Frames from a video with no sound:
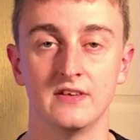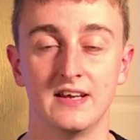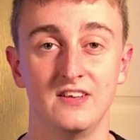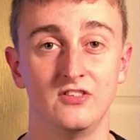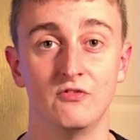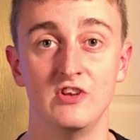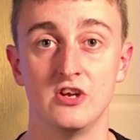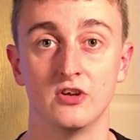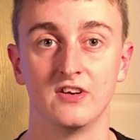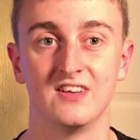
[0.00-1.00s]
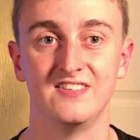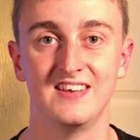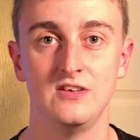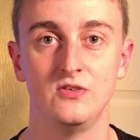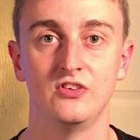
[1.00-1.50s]
and it's something you're going to
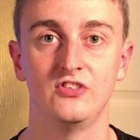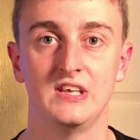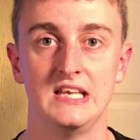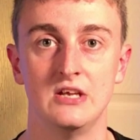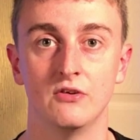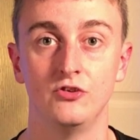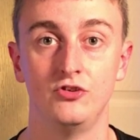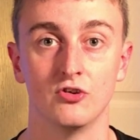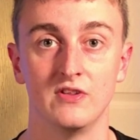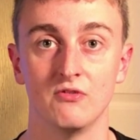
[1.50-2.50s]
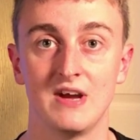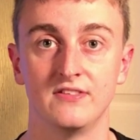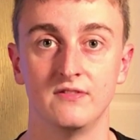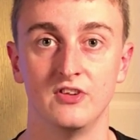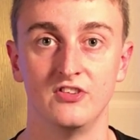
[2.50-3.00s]
continue to see during the
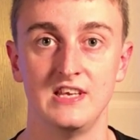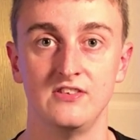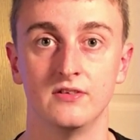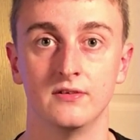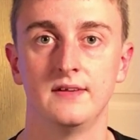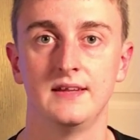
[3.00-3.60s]
rest of the season.